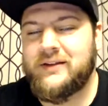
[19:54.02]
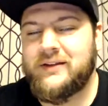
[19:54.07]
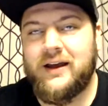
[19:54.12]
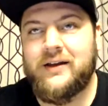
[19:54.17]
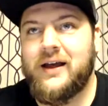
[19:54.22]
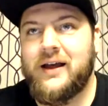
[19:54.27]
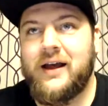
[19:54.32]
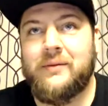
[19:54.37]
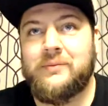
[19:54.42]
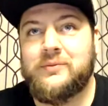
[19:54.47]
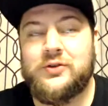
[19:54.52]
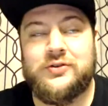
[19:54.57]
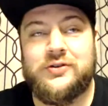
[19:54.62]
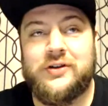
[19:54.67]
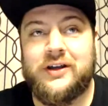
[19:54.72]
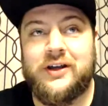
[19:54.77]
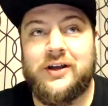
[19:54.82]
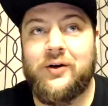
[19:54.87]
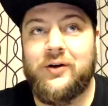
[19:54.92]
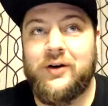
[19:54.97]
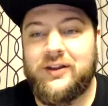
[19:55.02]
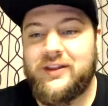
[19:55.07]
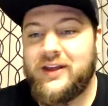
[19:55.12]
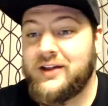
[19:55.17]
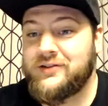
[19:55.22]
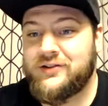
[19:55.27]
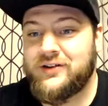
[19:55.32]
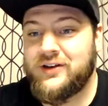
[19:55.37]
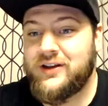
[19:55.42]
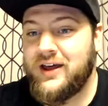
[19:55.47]
I'm just like, oh, that
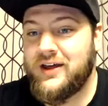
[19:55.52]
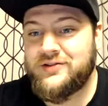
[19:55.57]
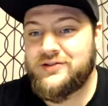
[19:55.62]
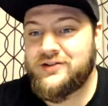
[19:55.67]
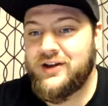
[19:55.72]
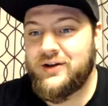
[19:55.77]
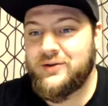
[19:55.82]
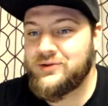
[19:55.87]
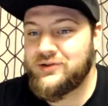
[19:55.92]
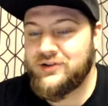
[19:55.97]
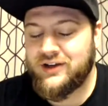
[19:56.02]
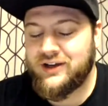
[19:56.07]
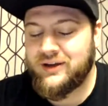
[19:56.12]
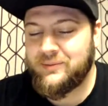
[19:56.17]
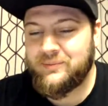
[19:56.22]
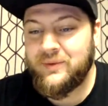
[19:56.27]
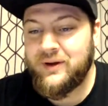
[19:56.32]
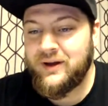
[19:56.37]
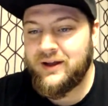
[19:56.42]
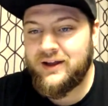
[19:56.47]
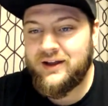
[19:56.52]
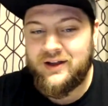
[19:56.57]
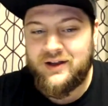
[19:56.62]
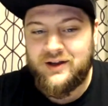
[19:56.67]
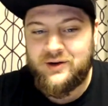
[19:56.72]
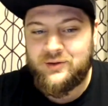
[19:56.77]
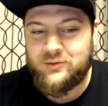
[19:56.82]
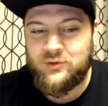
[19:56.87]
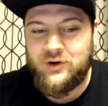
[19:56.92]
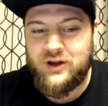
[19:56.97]
sounds like
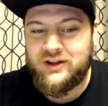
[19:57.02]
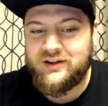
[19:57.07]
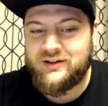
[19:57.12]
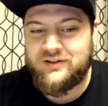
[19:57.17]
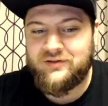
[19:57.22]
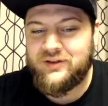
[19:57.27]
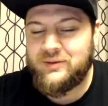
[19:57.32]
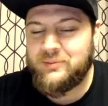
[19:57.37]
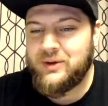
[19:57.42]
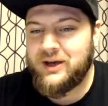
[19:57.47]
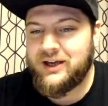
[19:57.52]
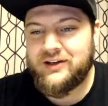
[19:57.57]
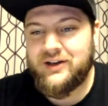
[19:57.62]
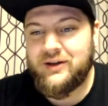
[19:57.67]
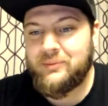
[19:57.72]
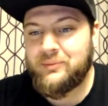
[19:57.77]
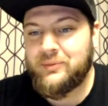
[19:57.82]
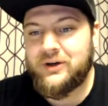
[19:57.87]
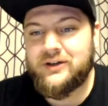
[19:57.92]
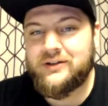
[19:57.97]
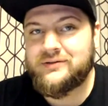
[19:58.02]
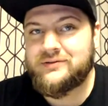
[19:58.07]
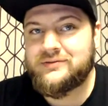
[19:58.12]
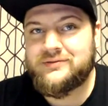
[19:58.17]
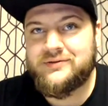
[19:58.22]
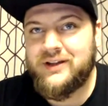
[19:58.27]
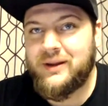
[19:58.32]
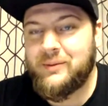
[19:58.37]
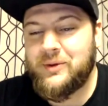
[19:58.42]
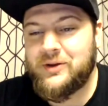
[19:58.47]
relatively big number.
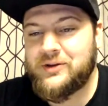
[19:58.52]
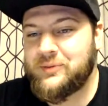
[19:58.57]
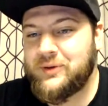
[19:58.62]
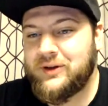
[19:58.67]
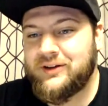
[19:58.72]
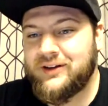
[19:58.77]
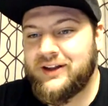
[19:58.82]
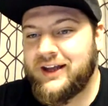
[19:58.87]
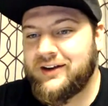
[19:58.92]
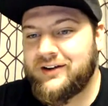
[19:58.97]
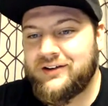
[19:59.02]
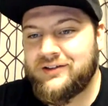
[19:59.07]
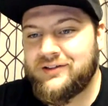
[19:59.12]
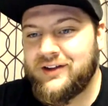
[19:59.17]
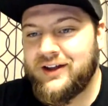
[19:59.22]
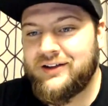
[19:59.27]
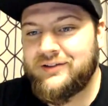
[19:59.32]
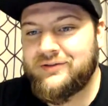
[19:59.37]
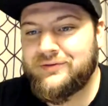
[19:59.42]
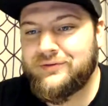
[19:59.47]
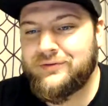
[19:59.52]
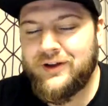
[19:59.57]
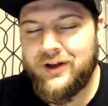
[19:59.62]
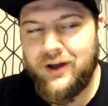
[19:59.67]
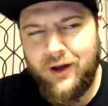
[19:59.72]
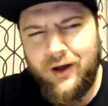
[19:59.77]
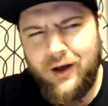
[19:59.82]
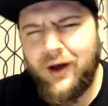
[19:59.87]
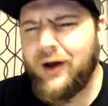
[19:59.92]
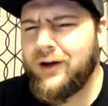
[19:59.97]
That must be later in life.
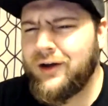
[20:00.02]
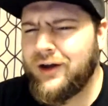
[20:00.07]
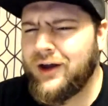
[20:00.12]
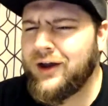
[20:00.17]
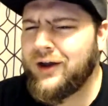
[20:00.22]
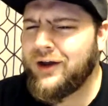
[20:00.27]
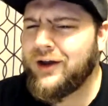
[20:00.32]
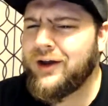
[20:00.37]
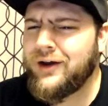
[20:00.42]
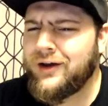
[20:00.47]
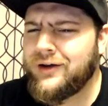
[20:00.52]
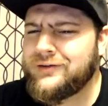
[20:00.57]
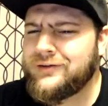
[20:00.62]
Oh yeah, yeah.